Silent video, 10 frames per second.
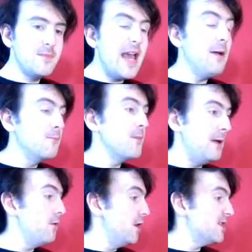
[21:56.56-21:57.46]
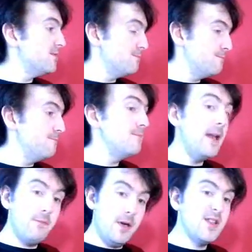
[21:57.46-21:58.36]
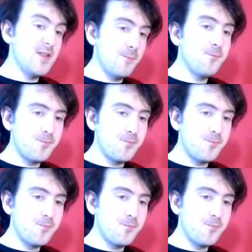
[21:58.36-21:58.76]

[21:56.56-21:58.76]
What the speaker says: Yeah, it was. Mm-hmm. It was.